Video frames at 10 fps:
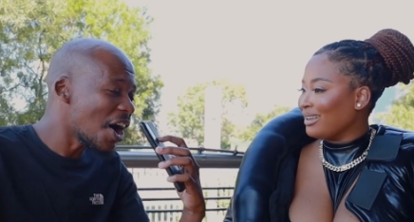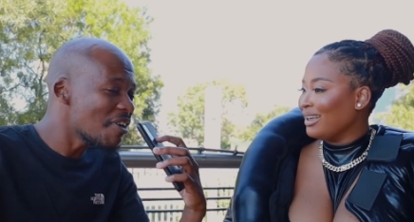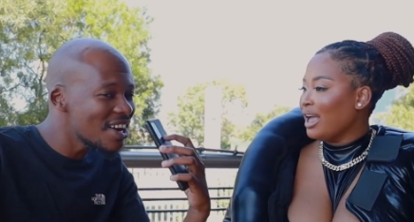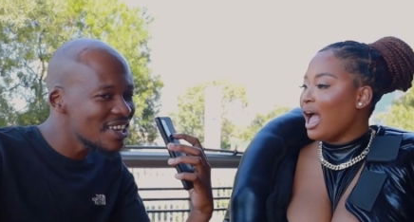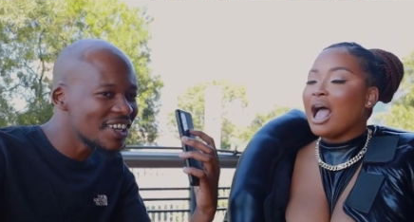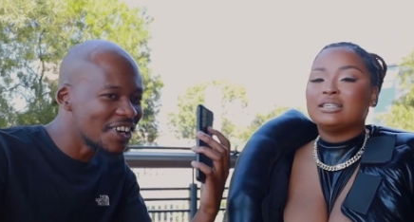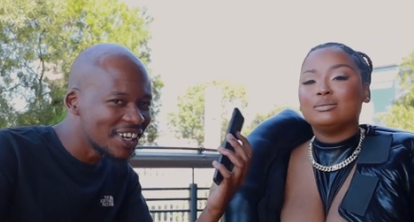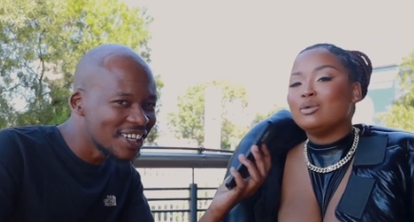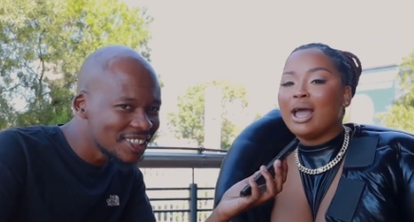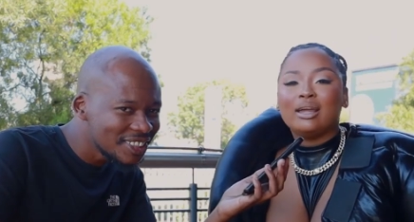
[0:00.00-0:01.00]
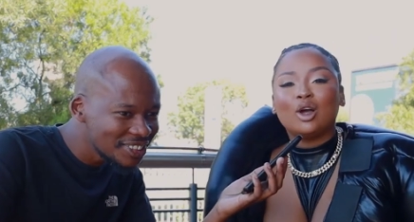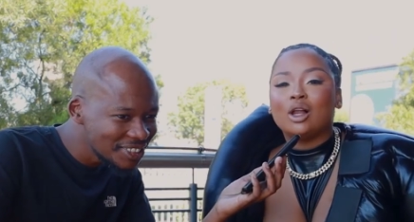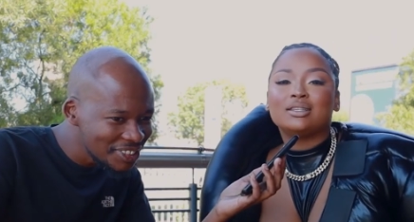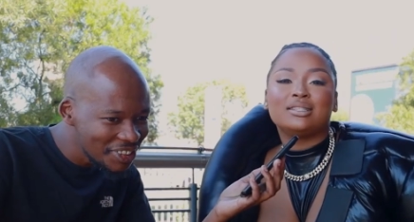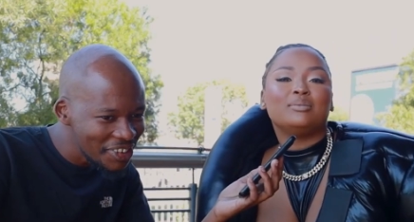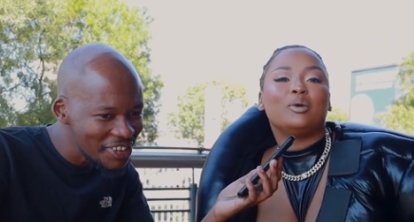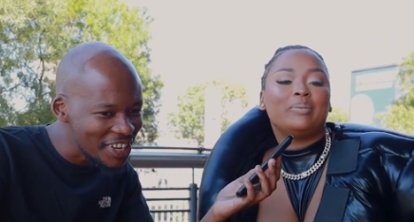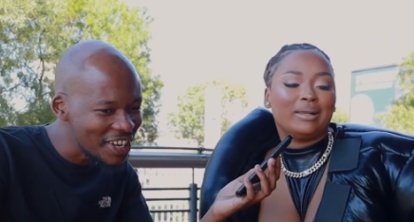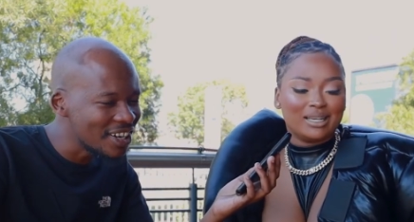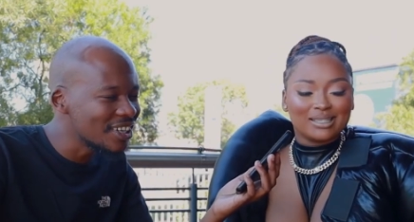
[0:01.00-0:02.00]
Speaker 1: I wanna hear. okay. idol,
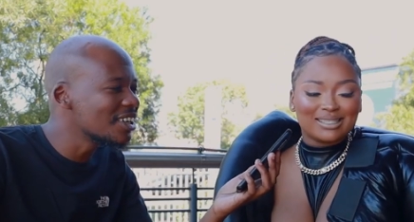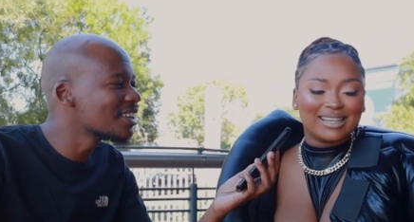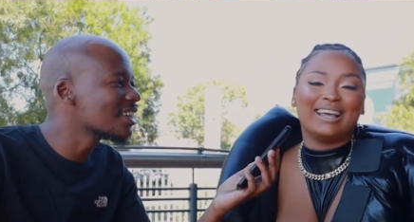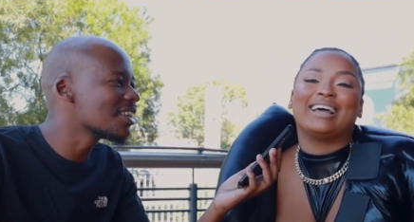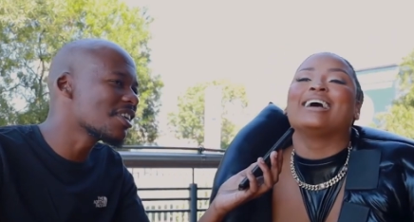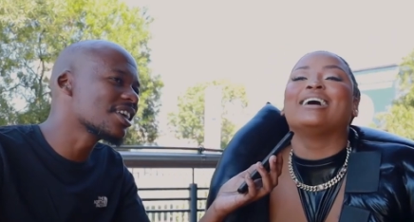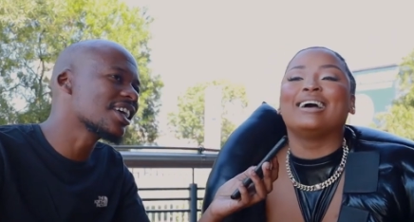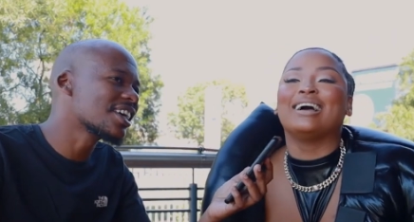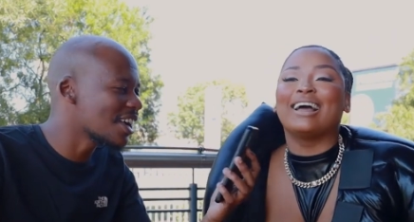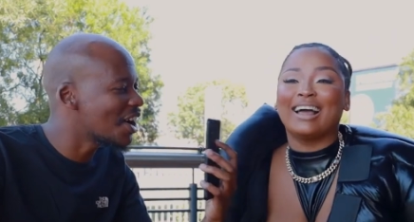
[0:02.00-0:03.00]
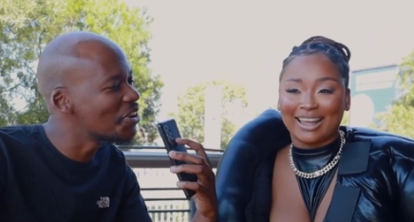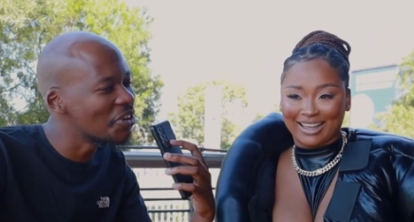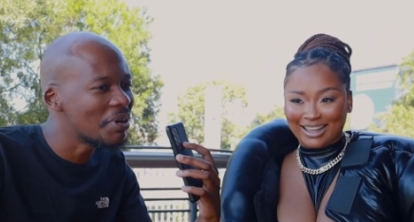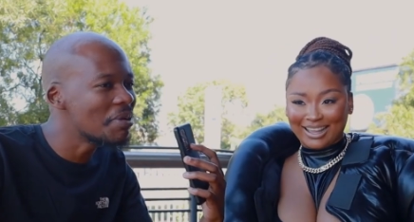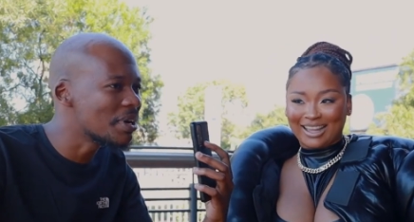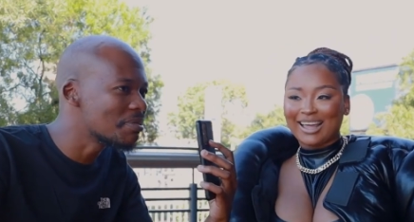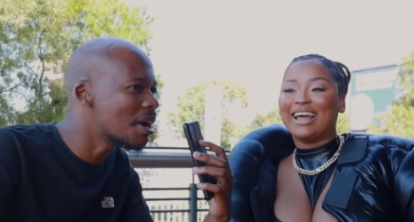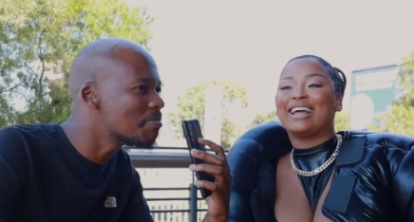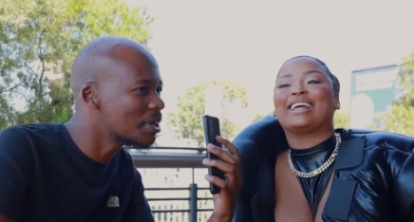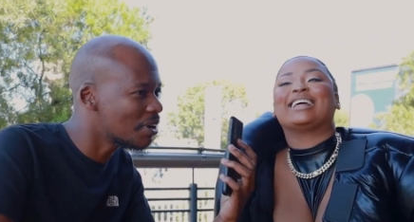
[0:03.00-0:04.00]
Yeah, okay, okay.
Speaker 2: Yeah, no, my bad,
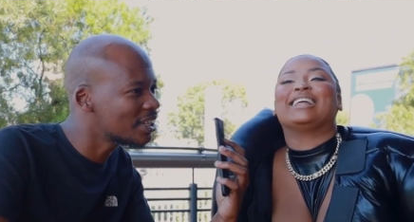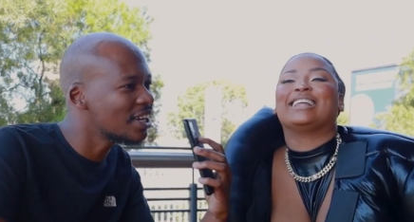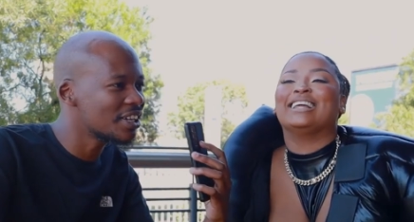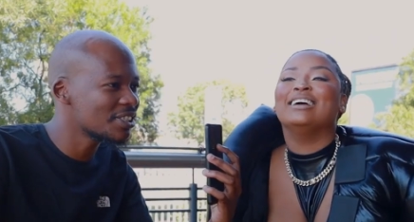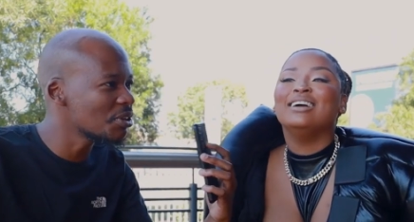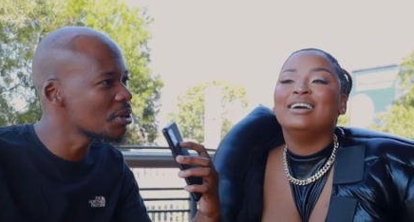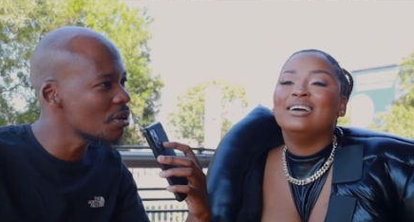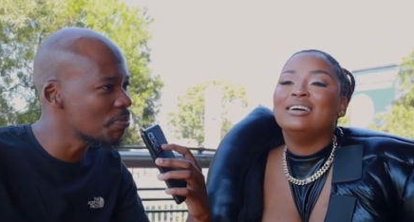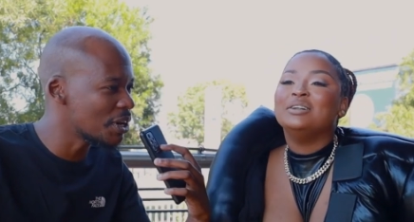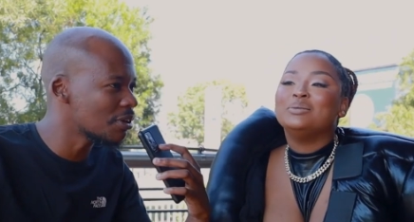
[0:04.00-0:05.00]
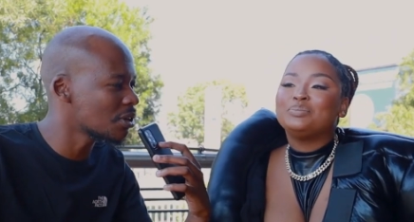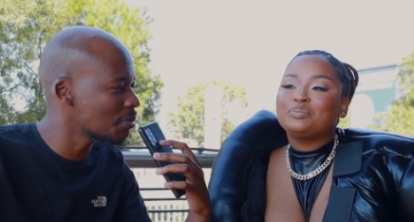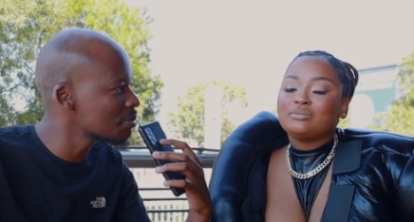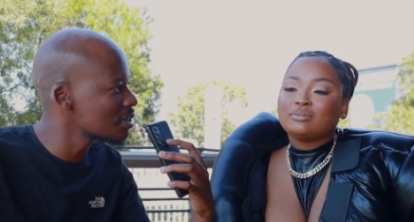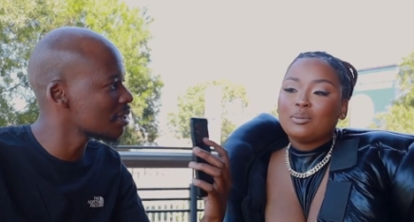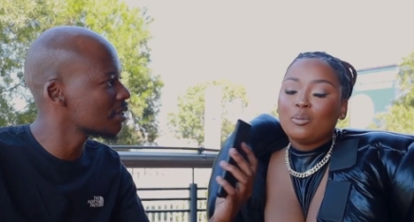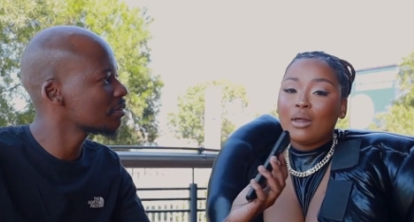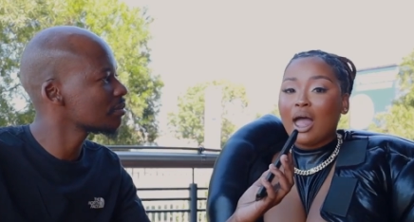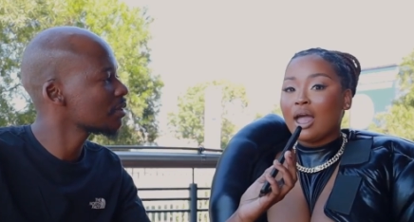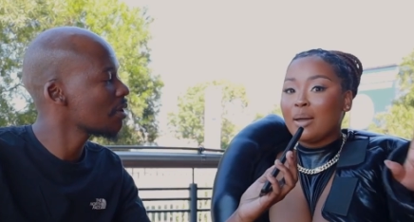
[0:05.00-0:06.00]
my bad. Okay, so you planning on dropping music?
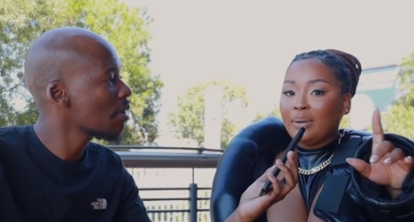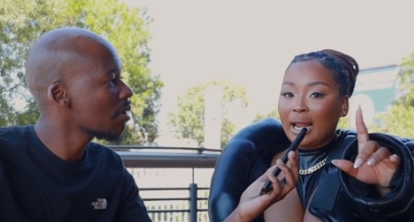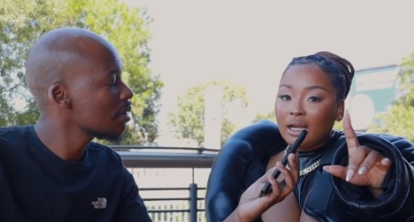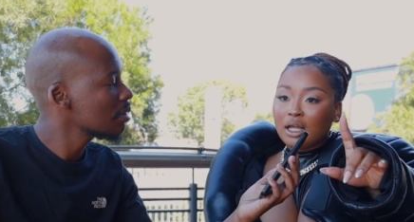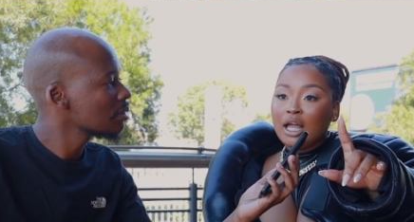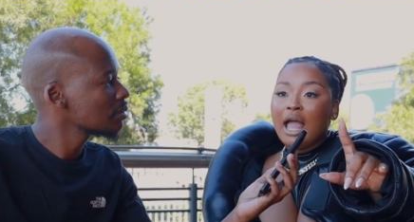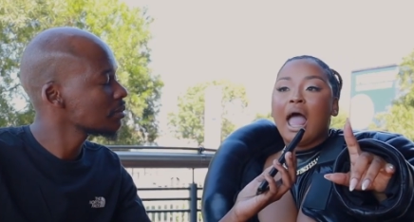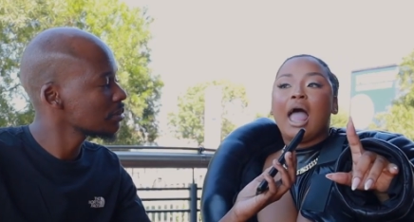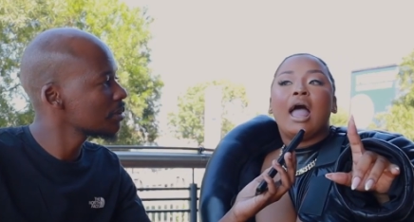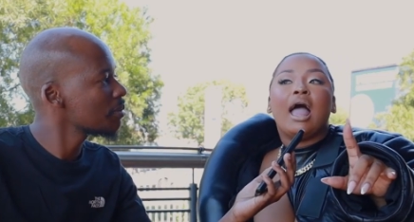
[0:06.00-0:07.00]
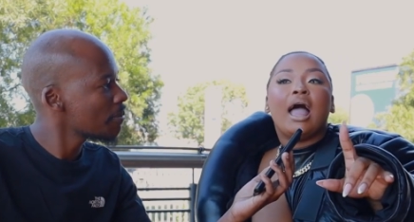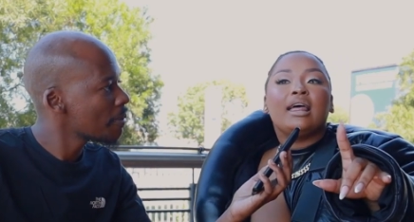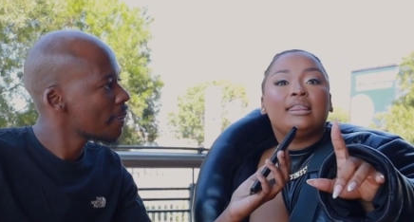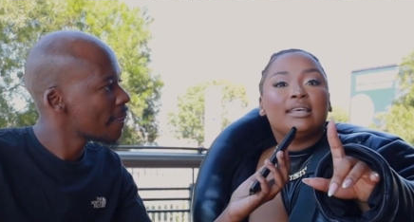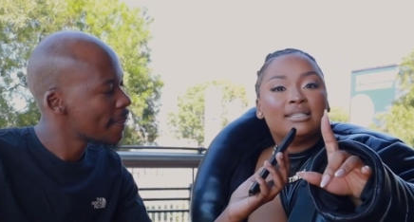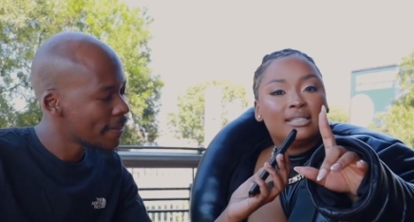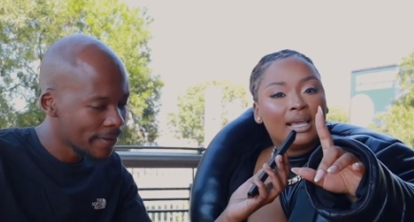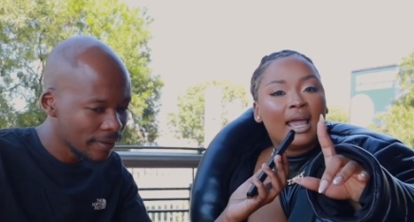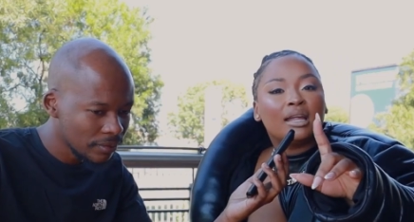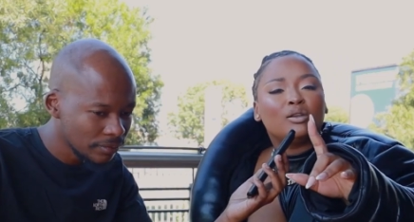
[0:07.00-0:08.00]
Speaker 1: I am planning. Uh, this
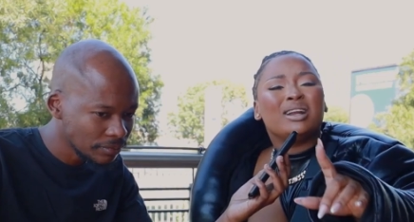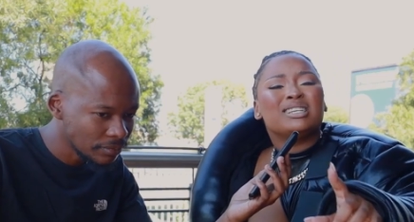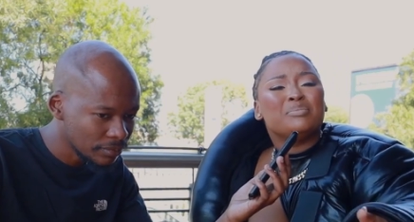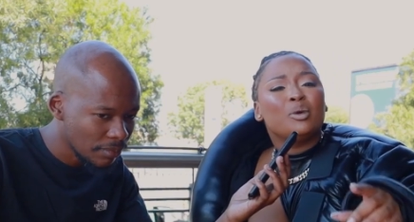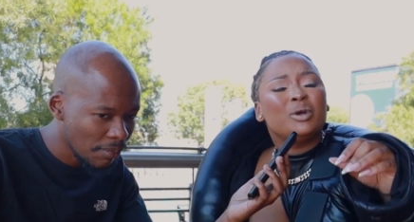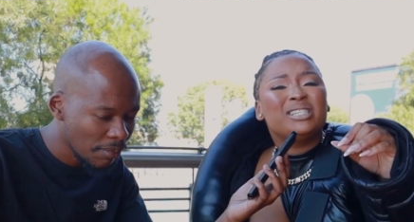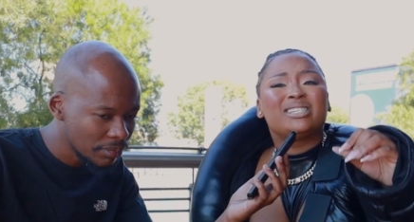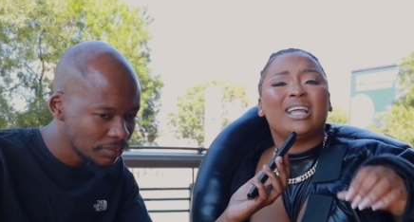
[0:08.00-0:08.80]
year, don't ask me which